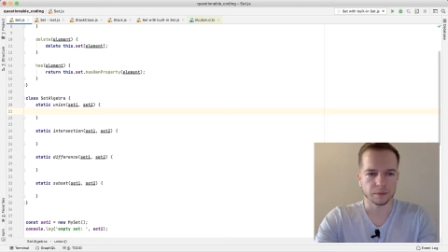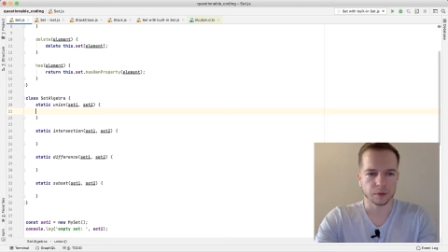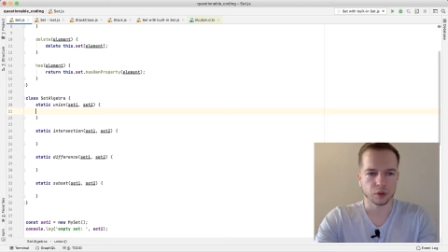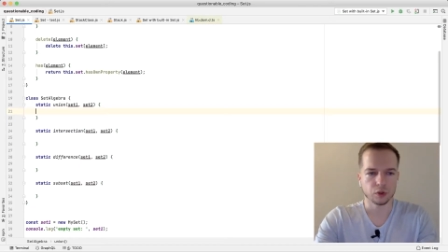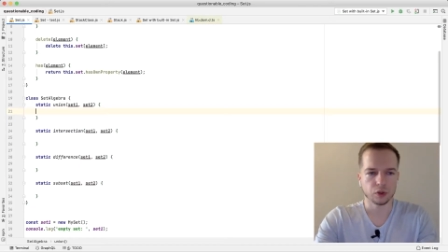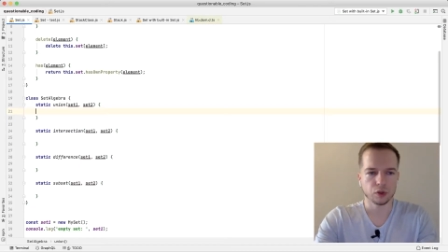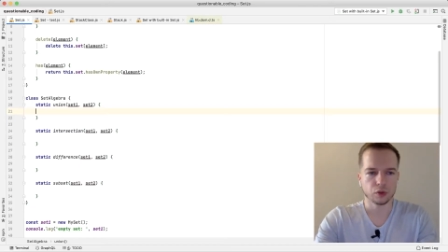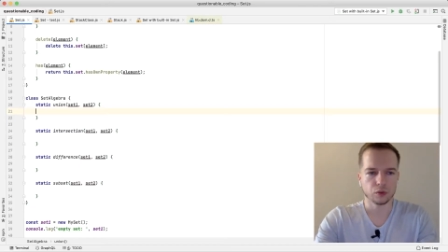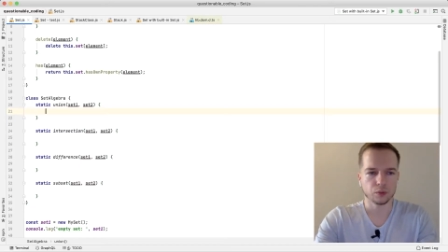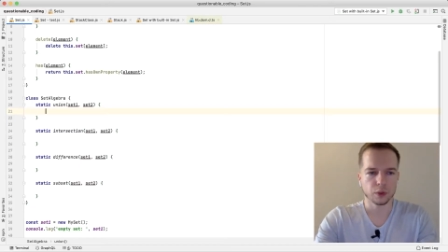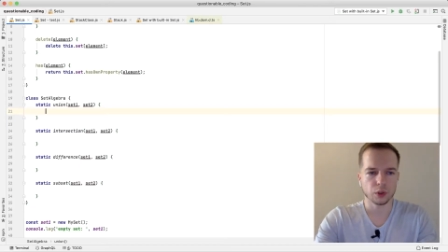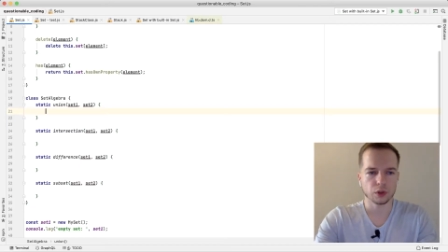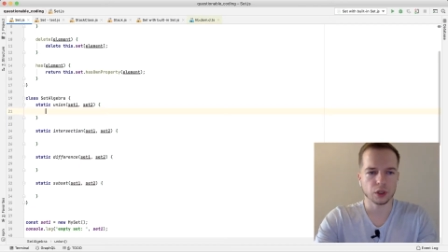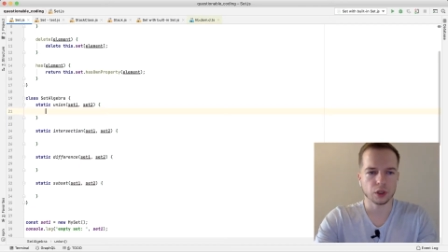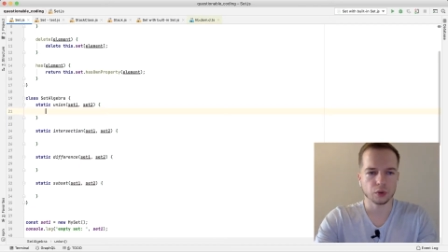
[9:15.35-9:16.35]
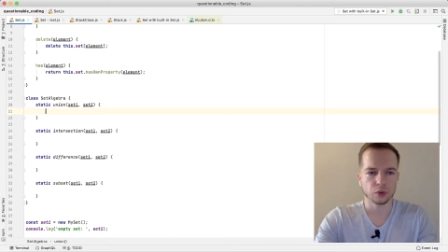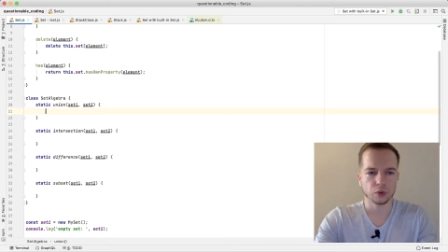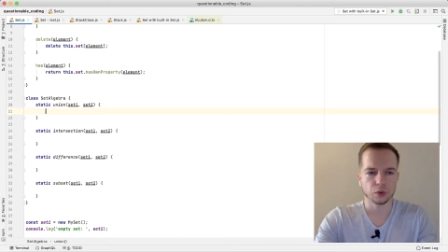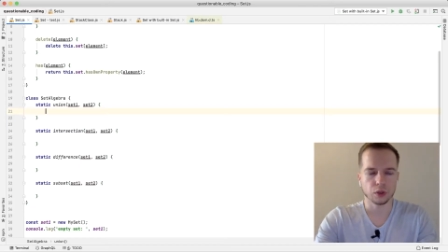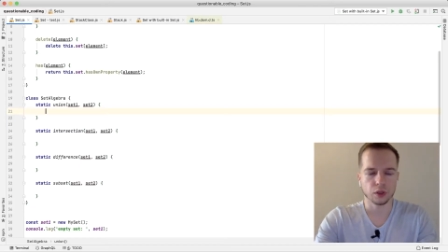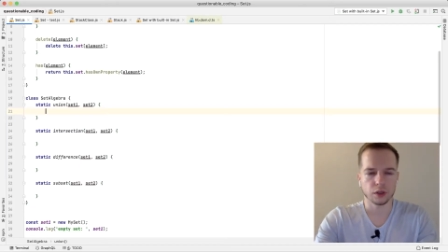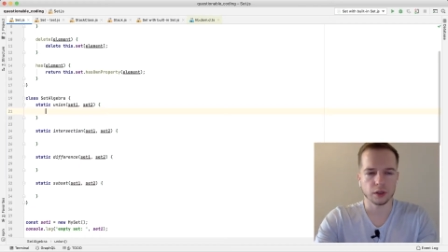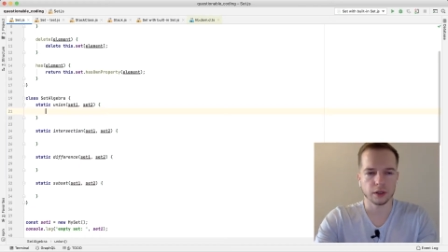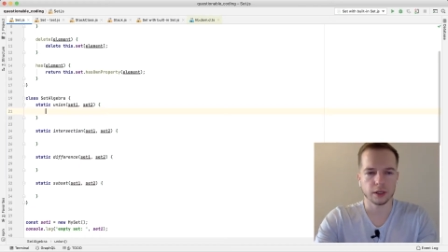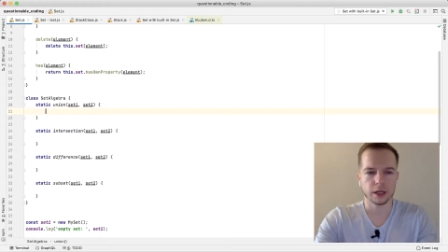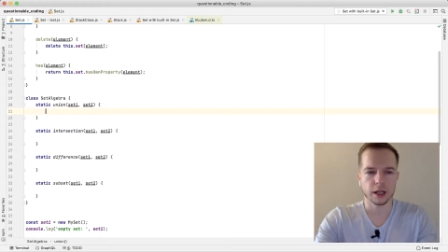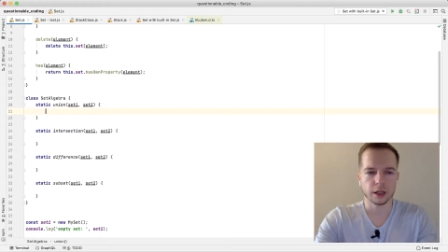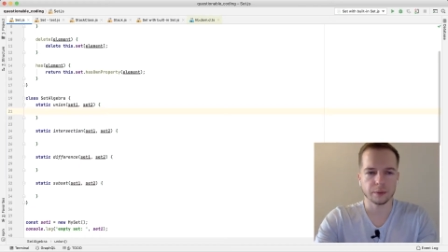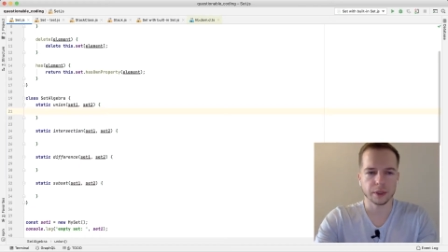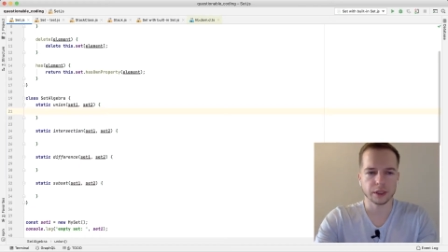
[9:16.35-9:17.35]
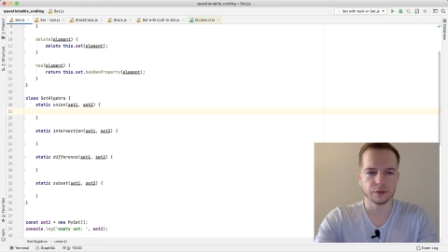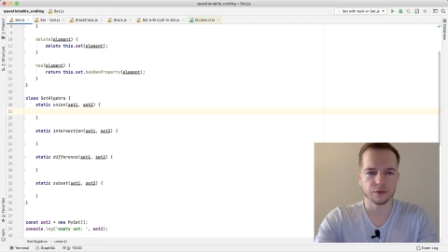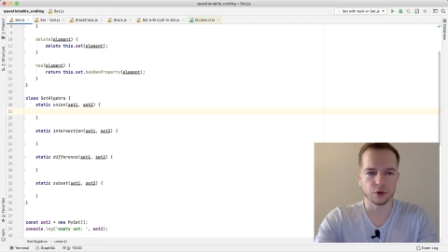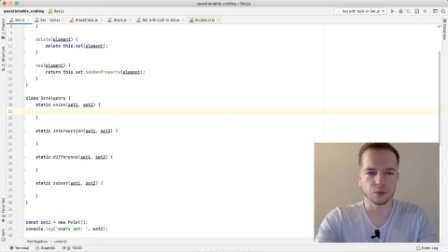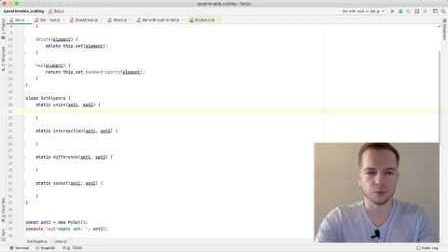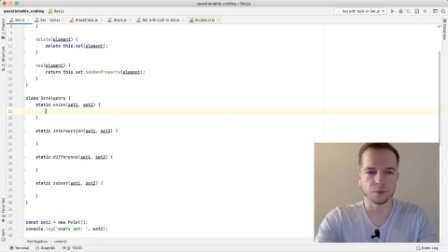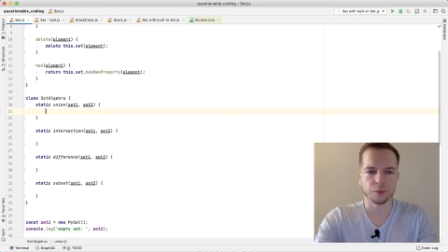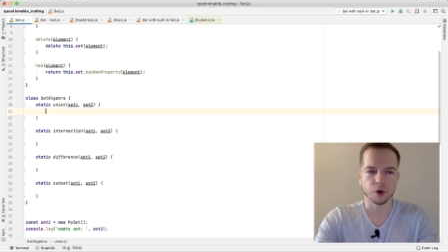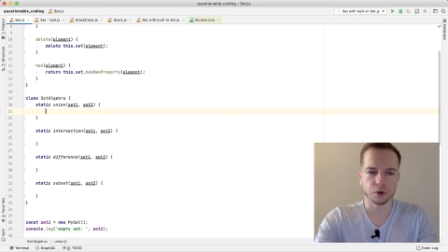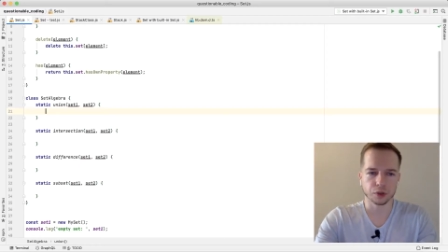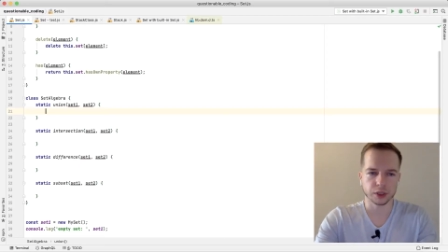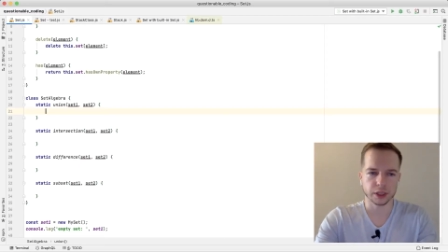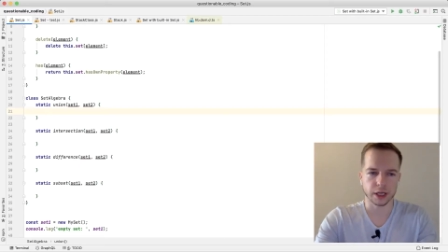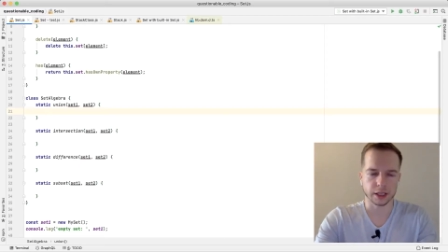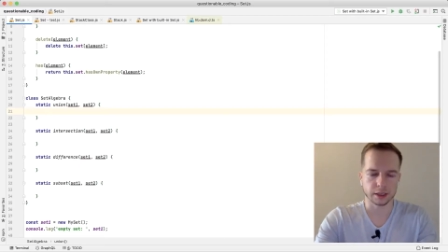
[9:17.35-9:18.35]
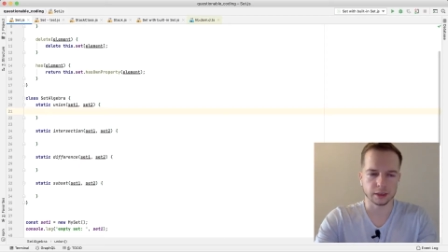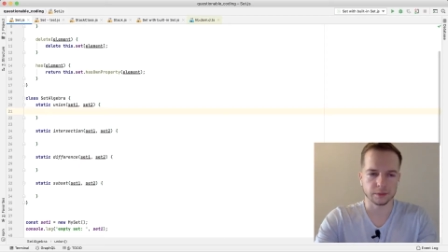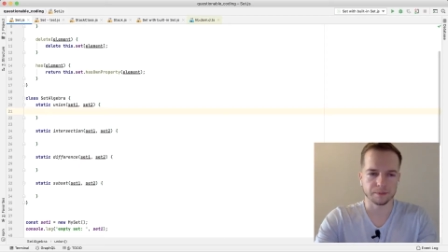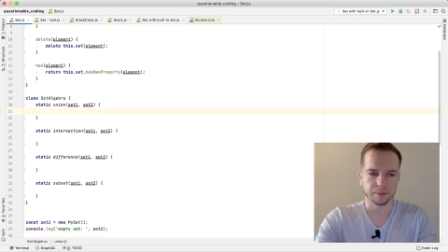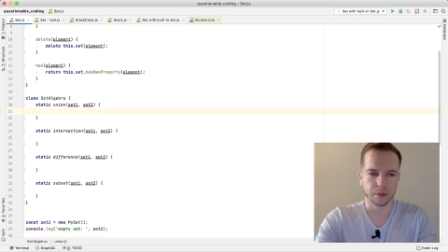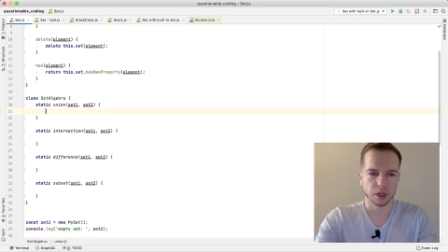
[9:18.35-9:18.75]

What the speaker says: Union will include elements from both sets.